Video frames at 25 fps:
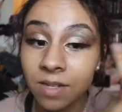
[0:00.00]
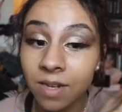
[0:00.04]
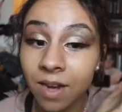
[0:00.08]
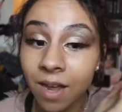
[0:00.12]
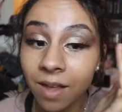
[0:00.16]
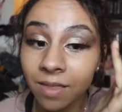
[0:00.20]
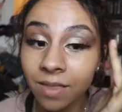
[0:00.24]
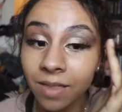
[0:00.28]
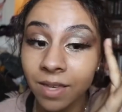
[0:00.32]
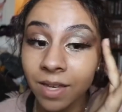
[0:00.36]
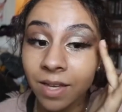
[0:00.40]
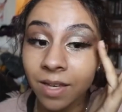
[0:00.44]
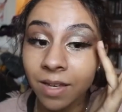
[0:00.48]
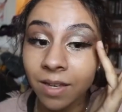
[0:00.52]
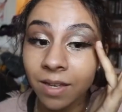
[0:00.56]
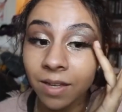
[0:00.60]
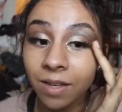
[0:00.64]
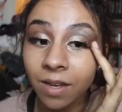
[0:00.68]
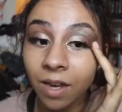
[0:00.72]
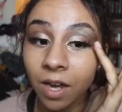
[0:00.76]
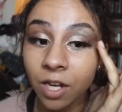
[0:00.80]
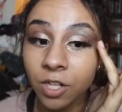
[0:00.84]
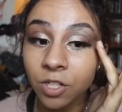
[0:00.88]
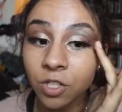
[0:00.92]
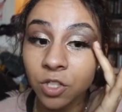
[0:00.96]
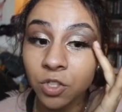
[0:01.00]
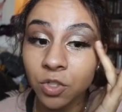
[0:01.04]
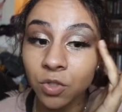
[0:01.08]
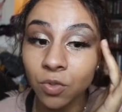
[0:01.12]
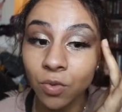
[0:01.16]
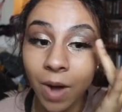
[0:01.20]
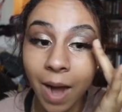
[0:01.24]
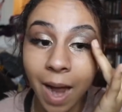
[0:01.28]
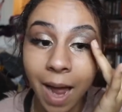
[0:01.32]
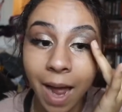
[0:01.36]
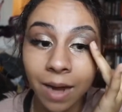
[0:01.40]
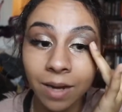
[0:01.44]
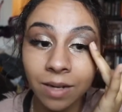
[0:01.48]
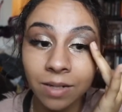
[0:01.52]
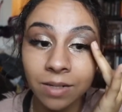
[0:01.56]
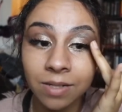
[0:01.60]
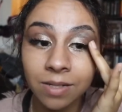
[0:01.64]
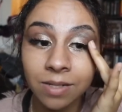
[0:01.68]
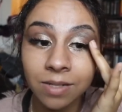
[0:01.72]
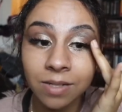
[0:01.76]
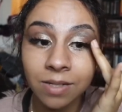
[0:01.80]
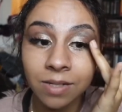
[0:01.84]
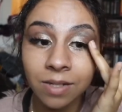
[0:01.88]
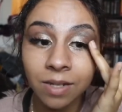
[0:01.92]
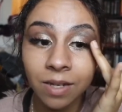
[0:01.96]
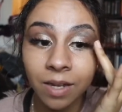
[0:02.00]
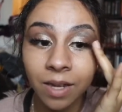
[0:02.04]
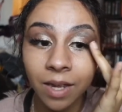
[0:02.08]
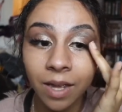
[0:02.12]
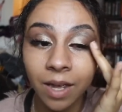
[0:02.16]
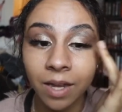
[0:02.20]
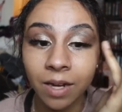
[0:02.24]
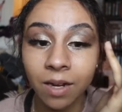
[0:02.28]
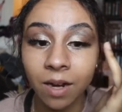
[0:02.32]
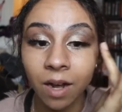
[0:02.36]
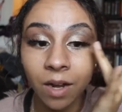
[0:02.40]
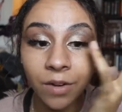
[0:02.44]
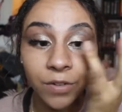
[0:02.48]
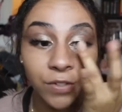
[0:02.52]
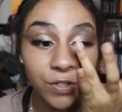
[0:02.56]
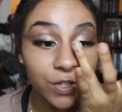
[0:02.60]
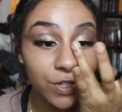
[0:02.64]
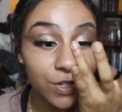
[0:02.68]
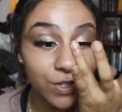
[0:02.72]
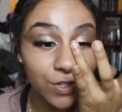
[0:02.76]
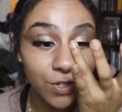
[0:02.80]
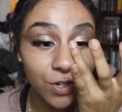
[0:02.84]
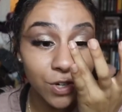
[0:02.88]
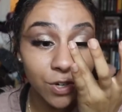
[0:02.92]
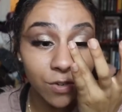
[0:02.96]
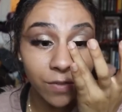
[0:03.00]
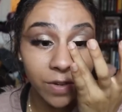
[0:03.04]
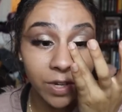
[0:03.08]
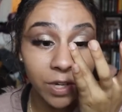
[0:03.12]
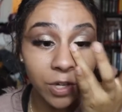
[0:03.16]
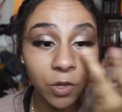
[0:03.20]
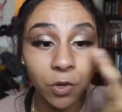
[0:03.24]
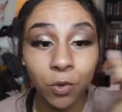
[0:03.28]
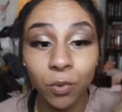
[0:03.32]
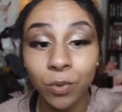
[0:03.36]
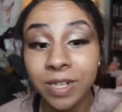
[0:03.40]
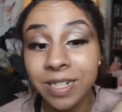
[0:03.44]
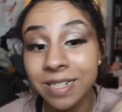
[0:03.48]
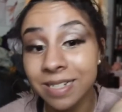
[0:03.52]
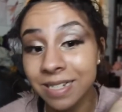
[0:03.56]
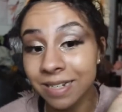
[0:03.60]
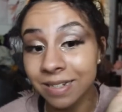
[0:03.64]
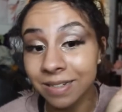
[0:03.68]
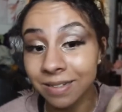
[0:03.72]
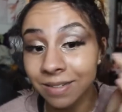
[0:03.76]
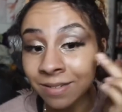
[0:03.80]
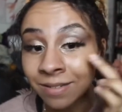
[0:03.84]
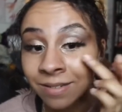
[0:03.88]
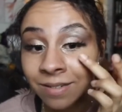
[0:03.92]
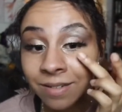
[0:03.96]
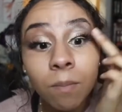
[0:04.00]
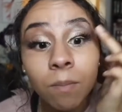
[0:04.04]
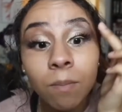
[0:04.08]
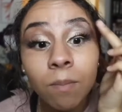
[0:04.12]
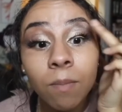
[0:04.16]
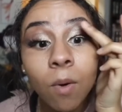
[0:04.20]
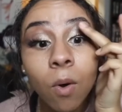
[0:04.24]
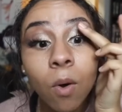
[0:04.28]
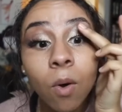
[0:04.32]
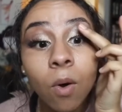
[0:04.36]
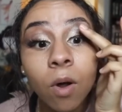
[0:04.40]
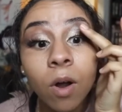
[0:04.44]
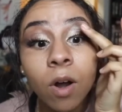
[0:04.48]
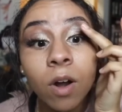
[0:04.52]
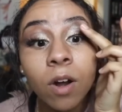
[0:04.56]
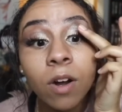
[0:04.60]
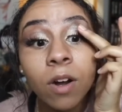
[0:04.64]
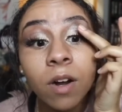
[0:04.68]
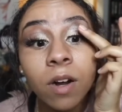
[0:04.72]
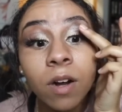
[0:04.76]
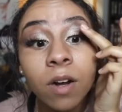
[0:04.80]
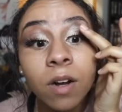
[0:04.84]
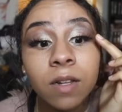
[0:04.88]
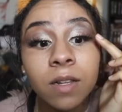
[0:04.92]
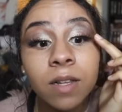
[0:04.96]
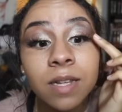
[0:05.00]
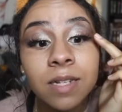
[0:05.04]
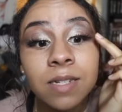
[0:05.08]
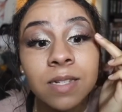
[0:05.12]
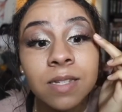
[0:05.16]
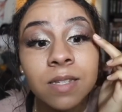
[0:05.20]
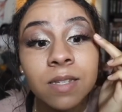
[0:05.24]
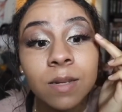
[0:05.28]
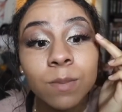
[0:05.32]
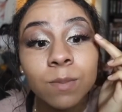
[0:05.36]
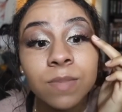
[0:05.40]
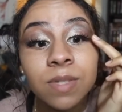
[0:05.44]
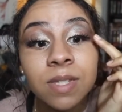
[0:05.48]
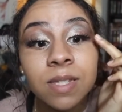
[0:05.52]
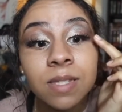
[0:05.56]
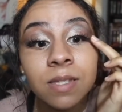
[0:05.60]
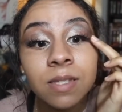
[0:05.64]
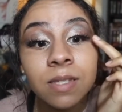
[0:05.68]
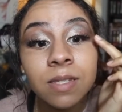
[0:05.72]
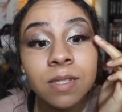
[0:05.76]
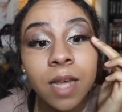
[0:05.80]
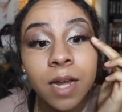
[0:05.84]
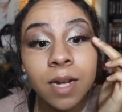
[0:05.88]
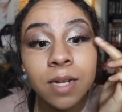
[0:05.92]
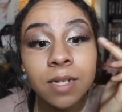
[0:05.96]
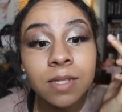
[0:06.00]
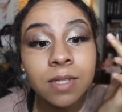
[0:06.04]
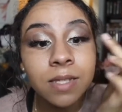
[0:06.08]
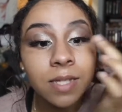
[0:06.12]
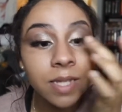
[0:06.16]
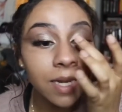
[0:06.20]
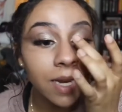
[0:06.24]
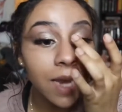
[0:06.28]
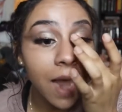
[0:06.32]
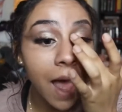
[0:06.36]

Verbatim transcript: Nothing attracts an undeserving cretin more than some sexy